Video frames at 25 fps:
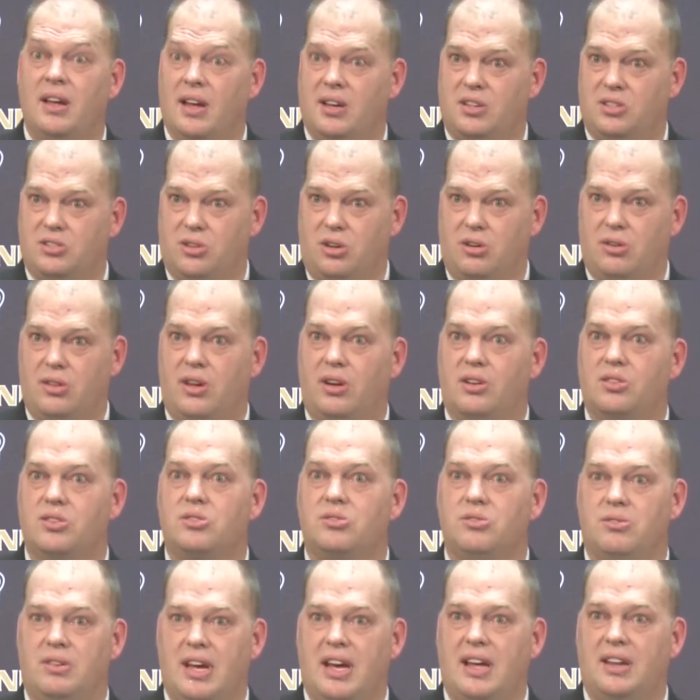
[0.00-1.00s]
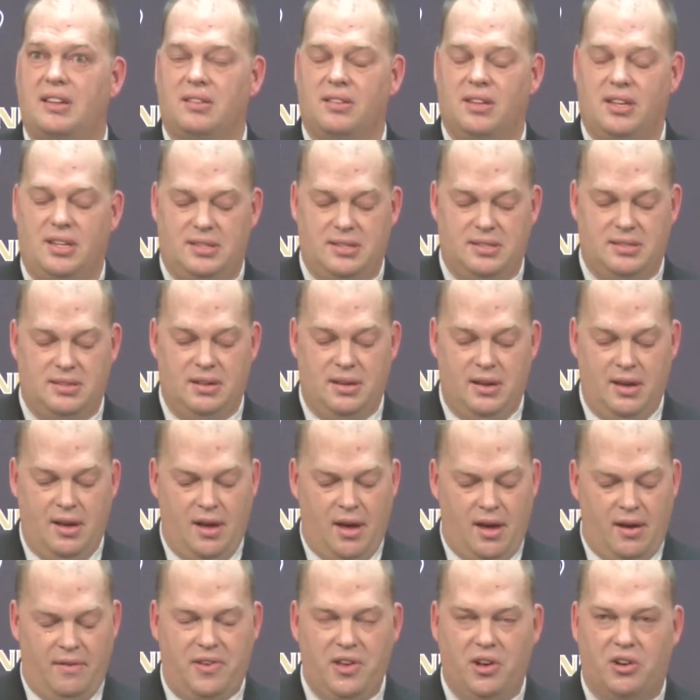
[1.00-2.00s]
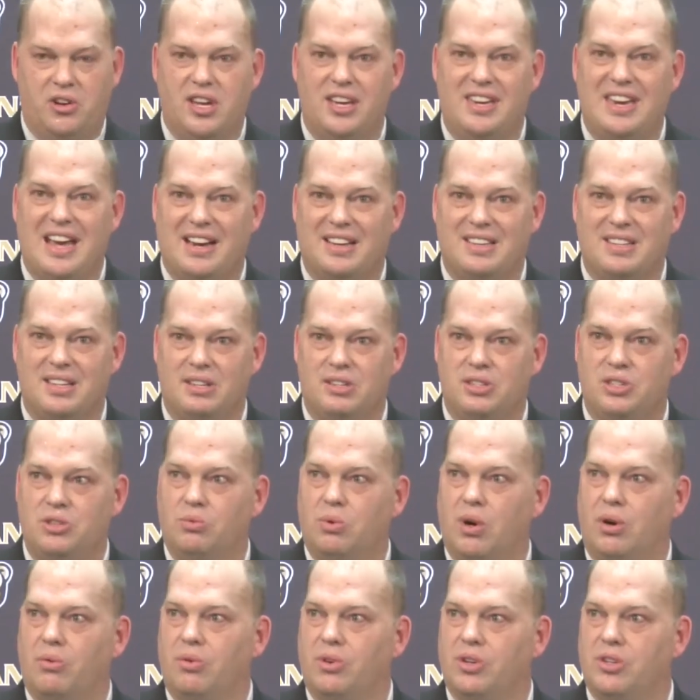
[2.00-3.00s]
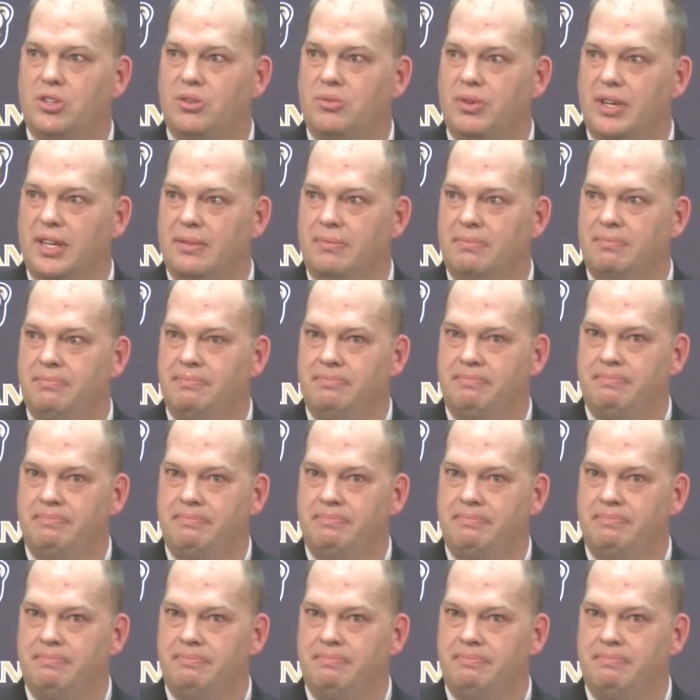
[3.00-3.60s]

and certainly our student athletes, feel connected to what we're doing.